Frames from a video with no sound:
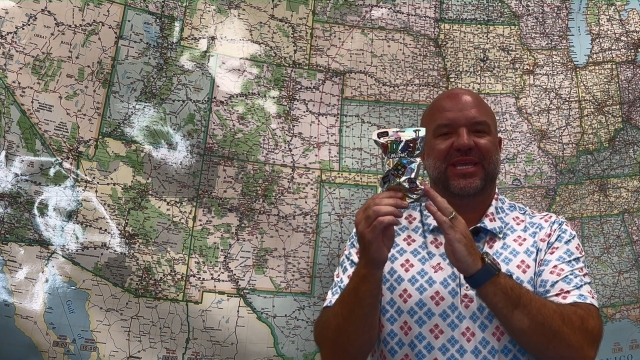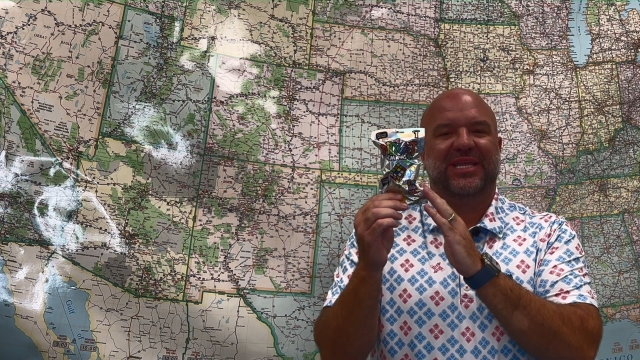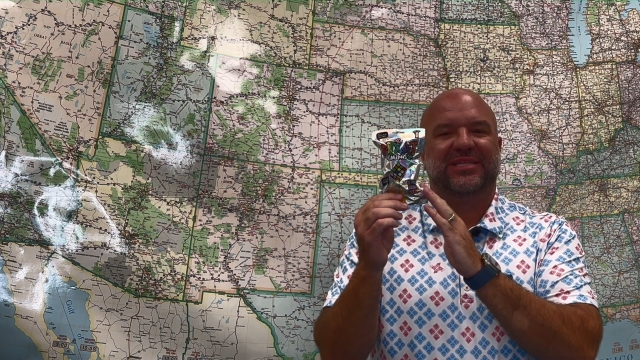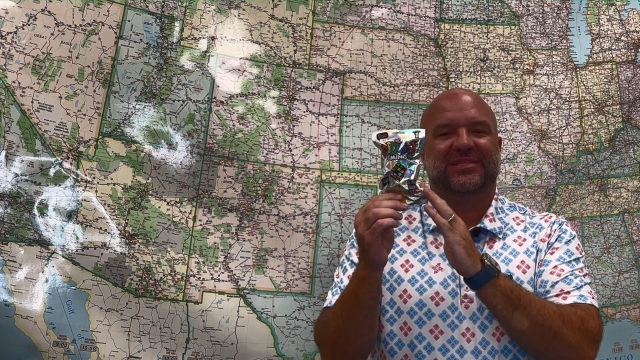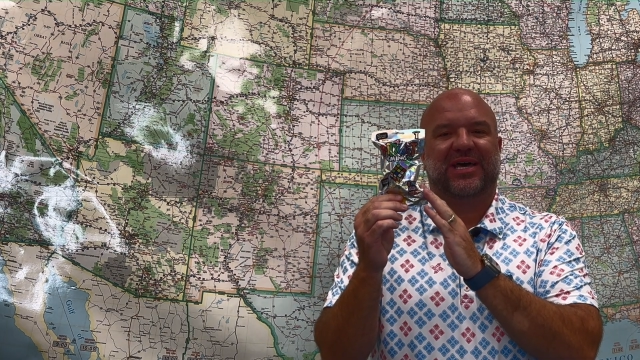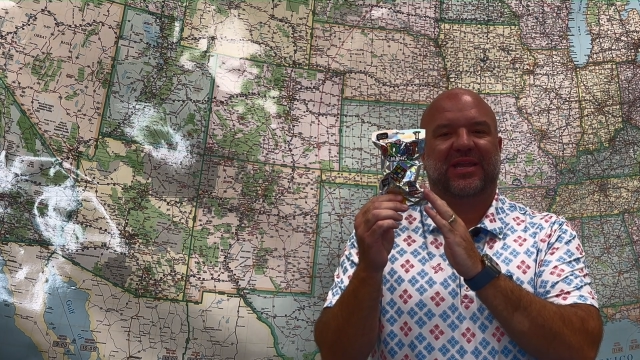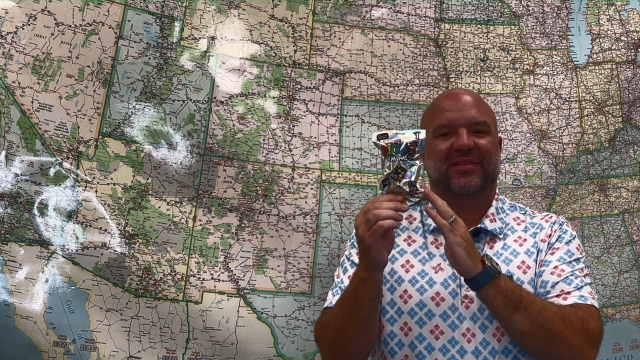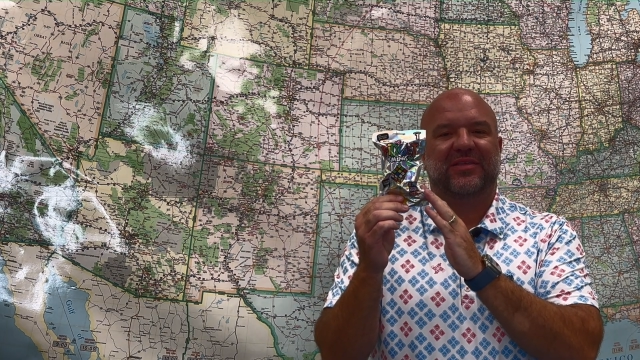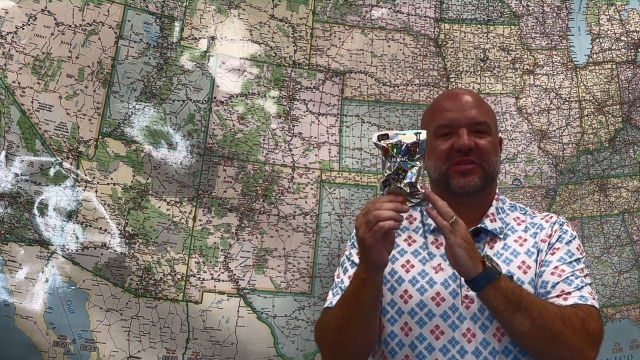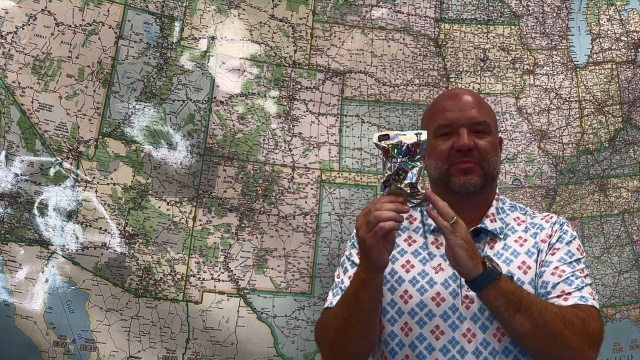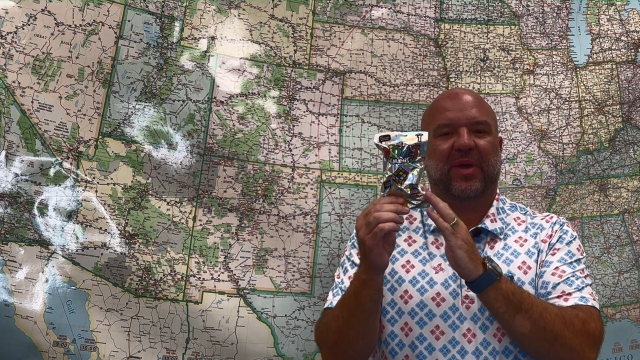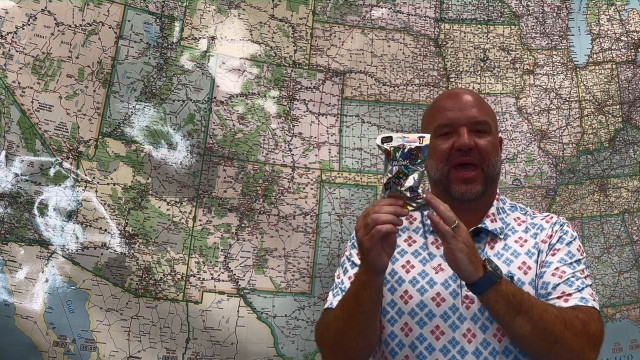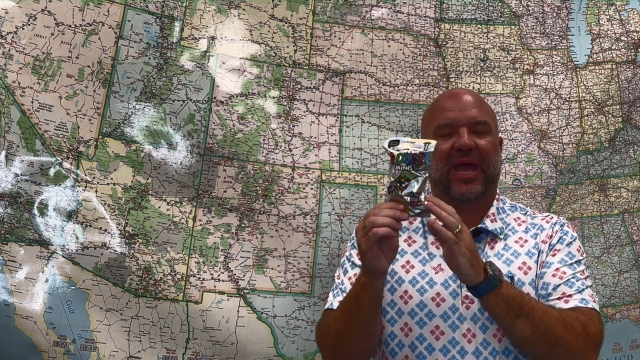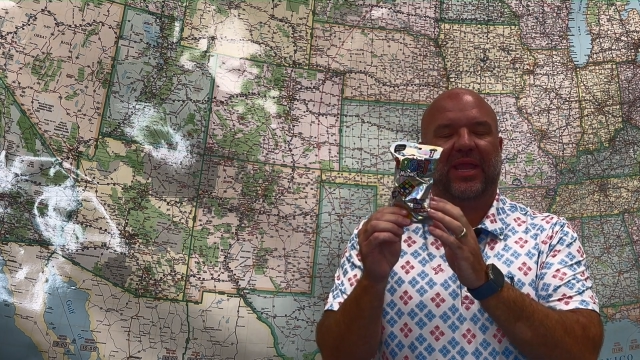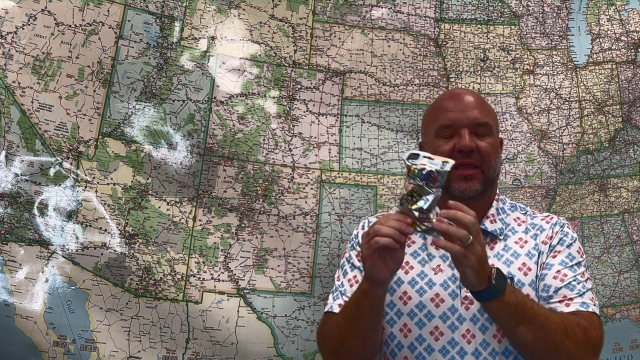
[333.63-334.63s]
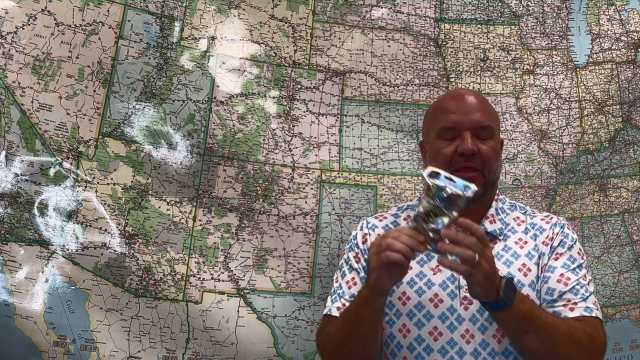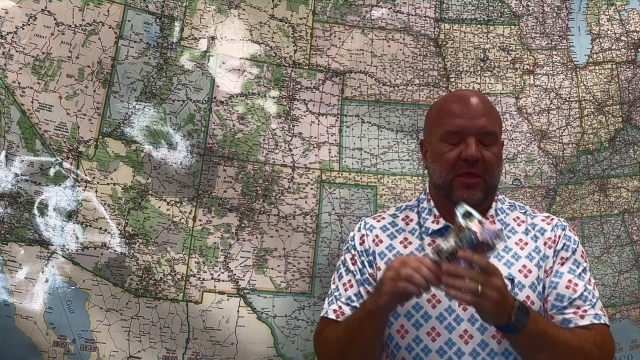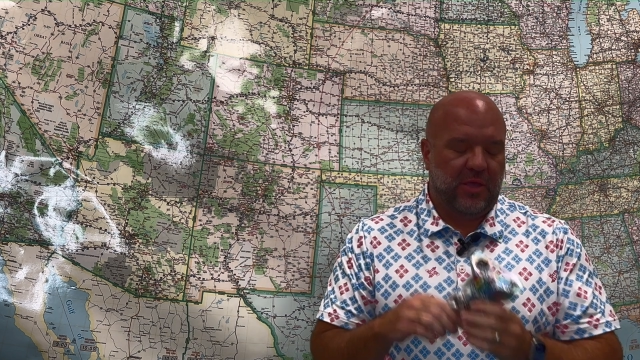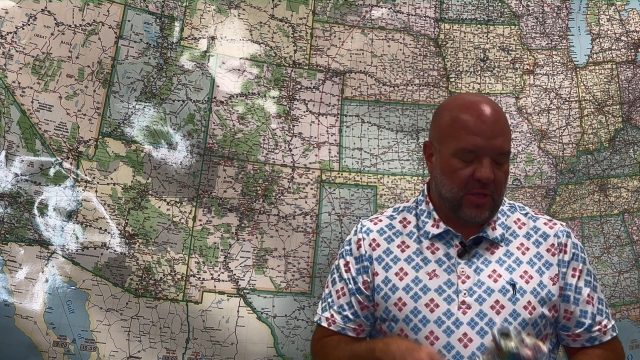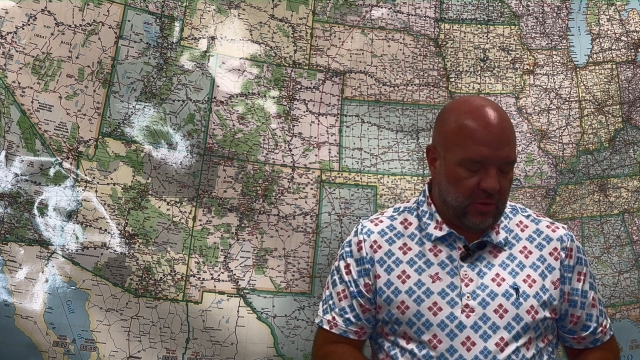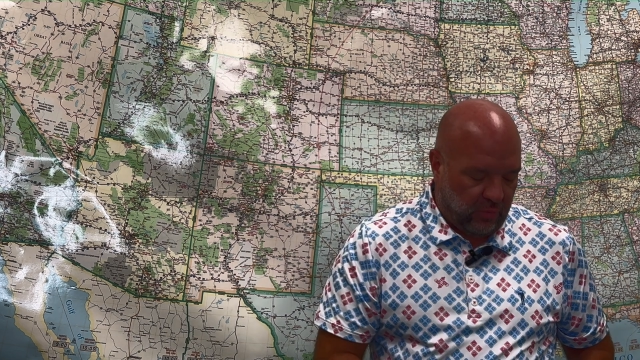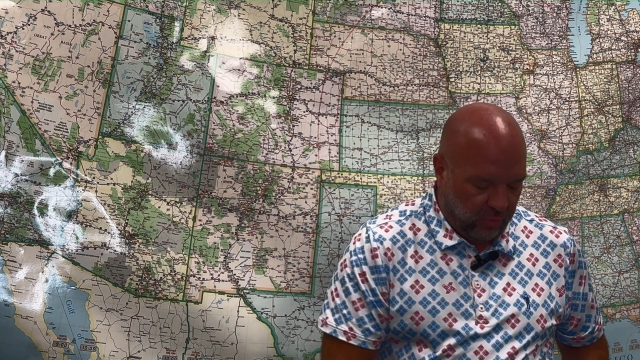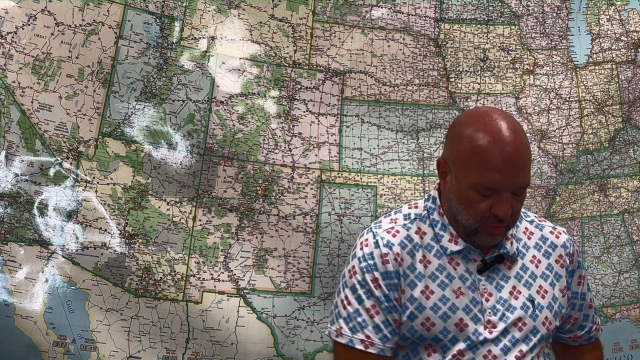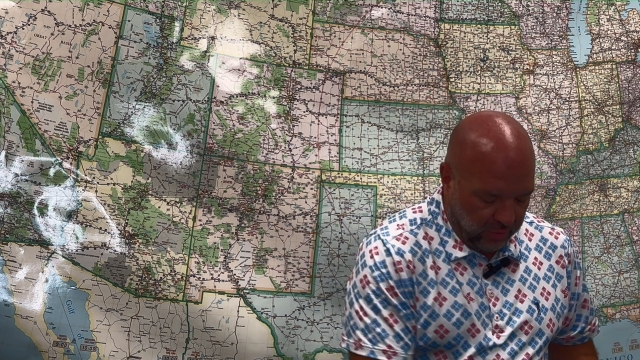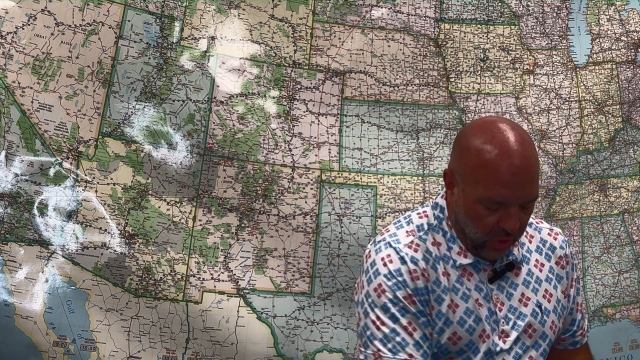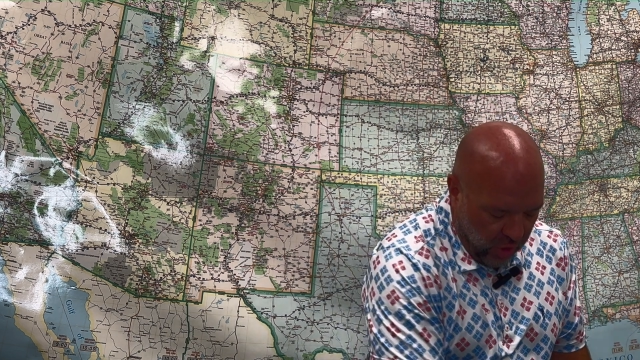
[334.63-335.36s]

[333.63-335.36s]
inside of this pack. We'll